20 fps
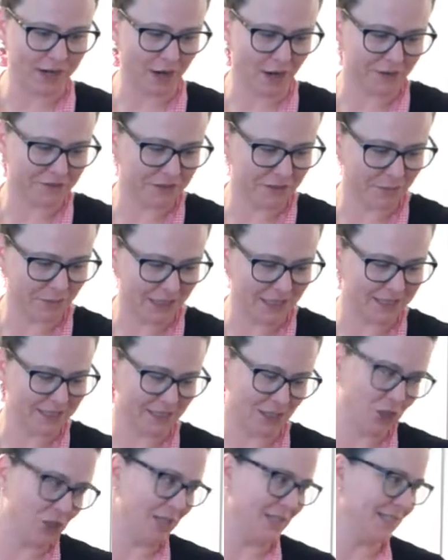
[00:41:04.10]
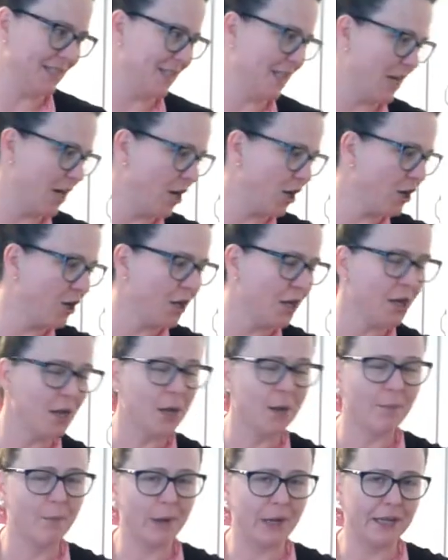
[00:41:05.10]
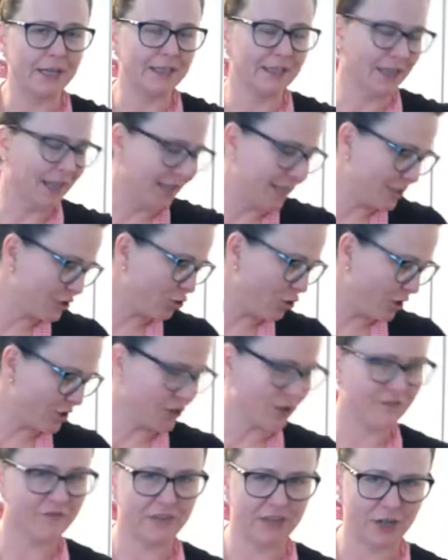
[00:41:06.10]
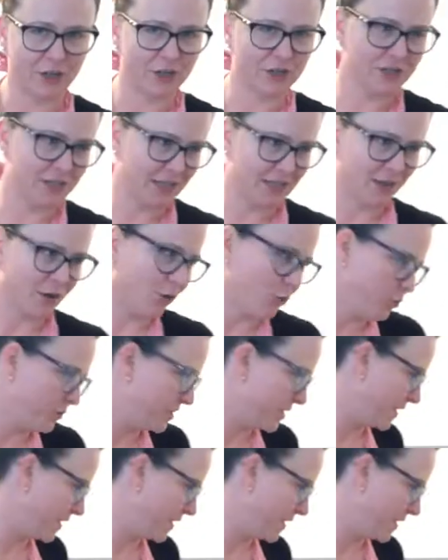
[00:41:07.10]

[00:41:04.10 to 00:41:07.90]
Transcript: often because the cheese in there, but let's cross our fingers that it holds